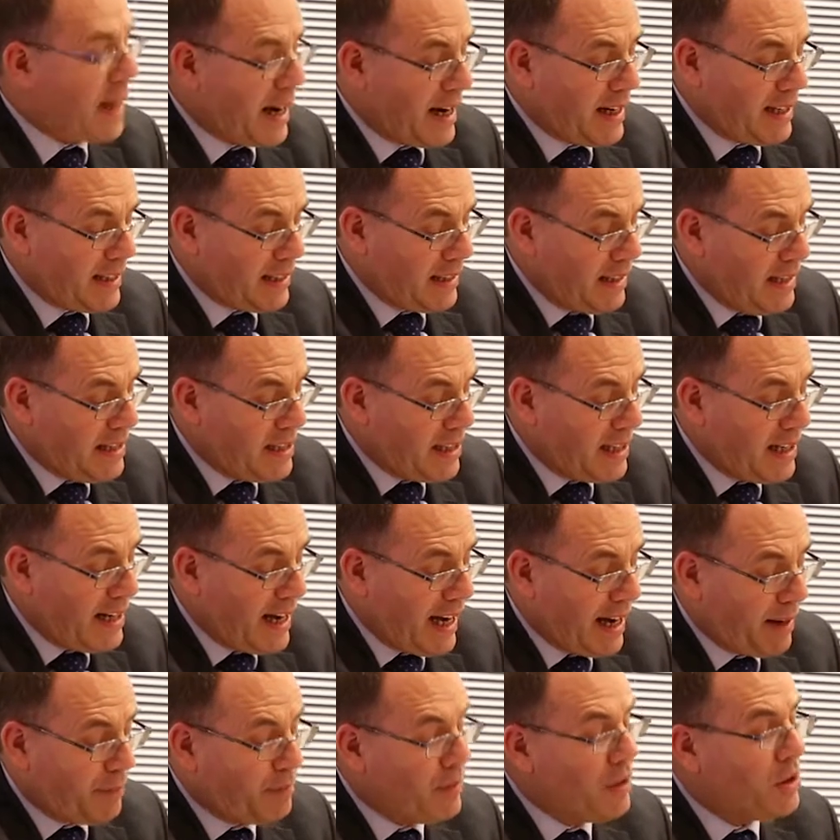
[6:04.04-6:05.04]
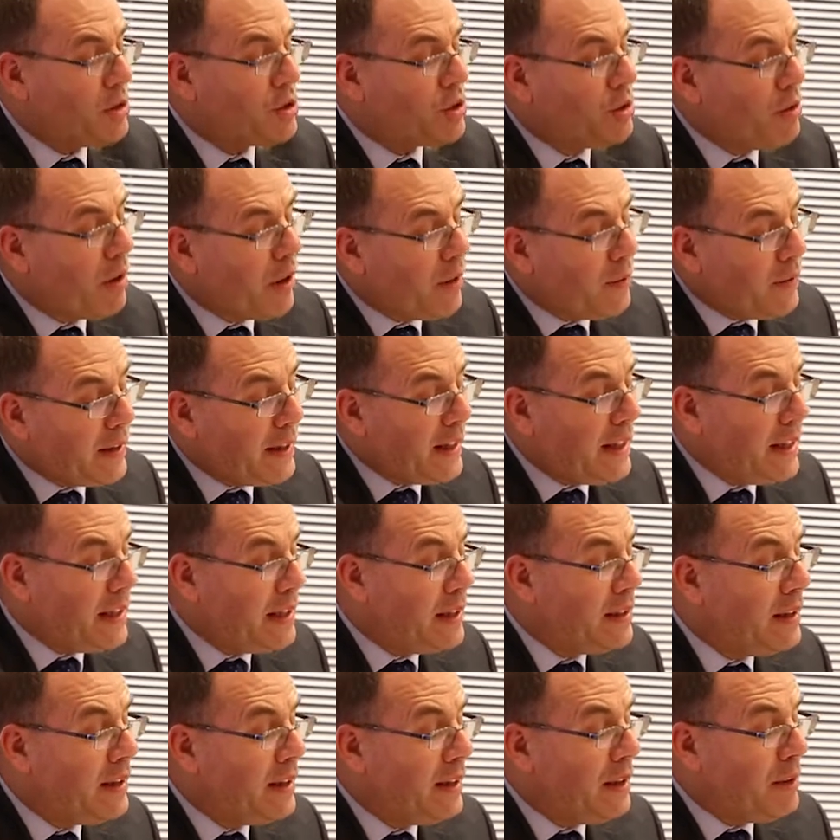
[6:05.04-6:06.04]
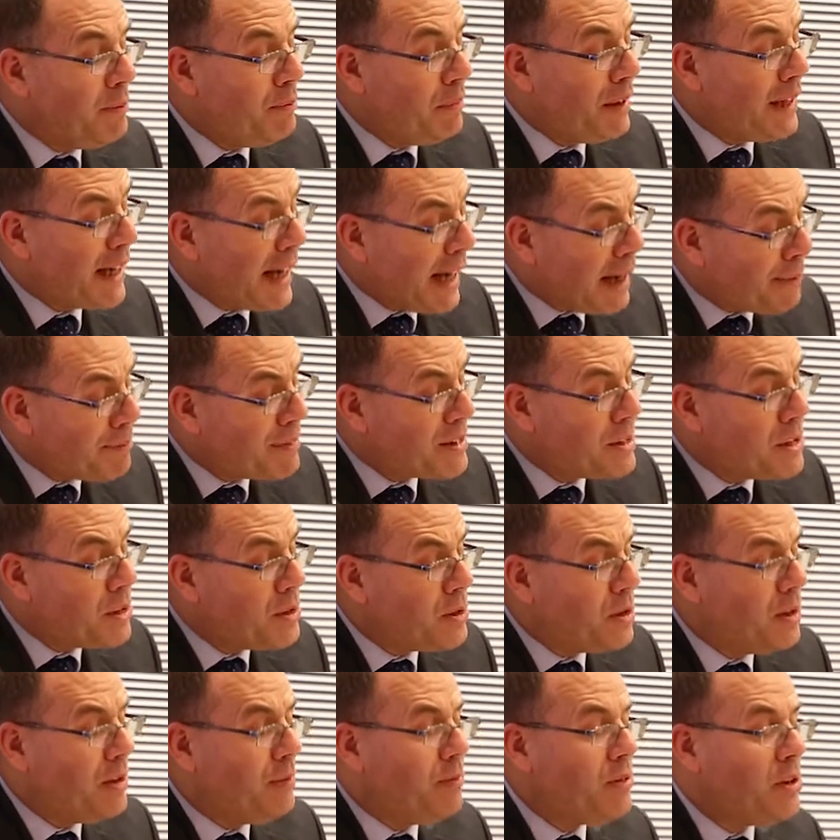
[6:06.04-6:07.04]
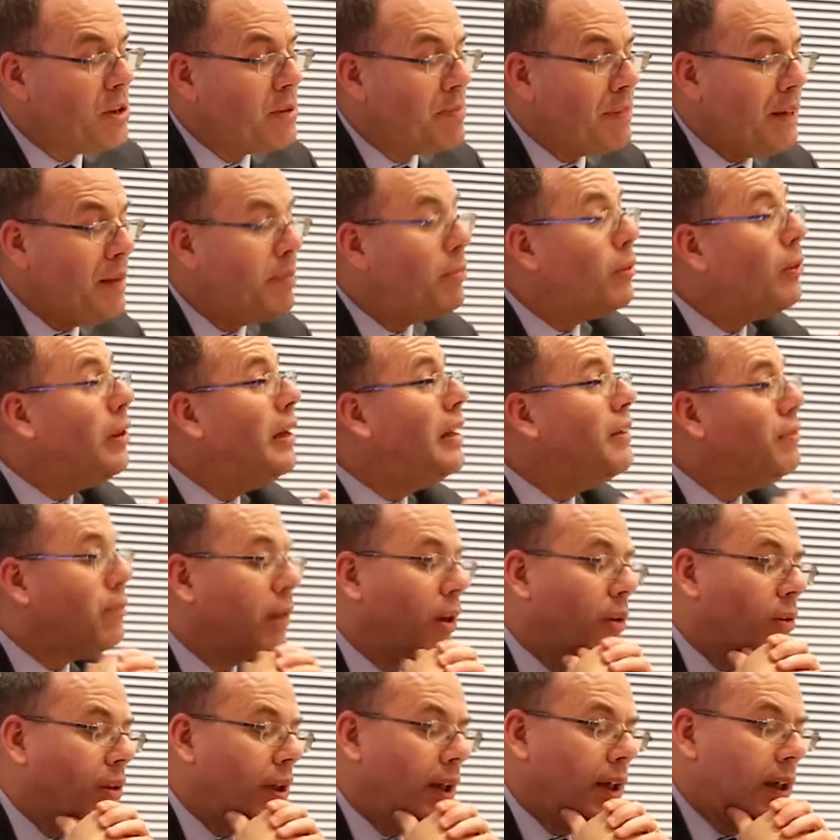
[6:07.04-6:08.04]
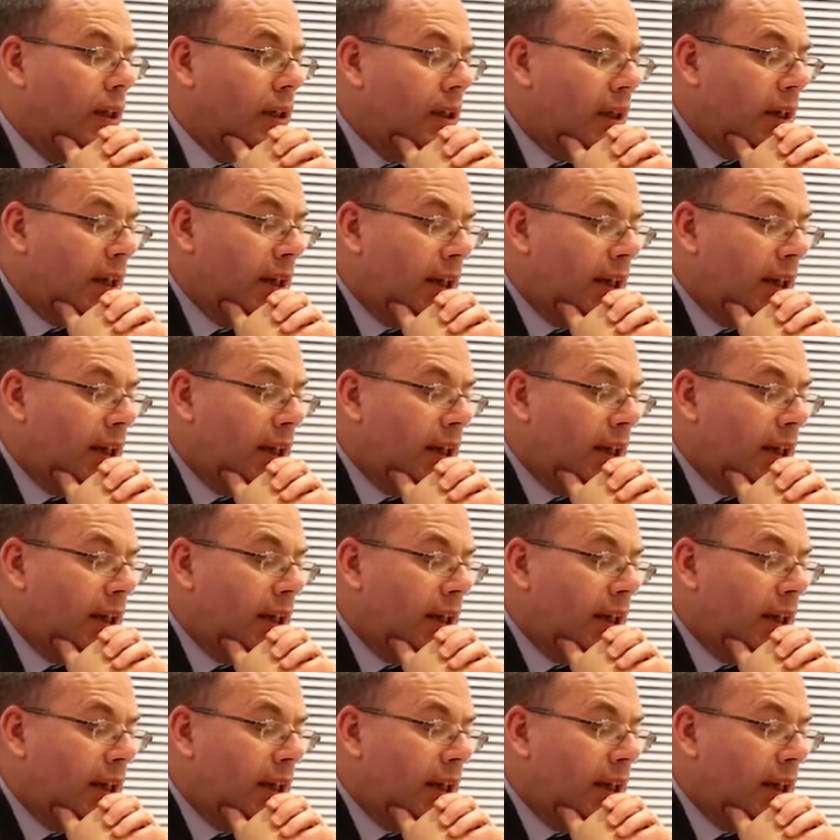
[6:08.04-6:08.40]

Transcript: that is a gap that's growing in per capita terms as people live longer,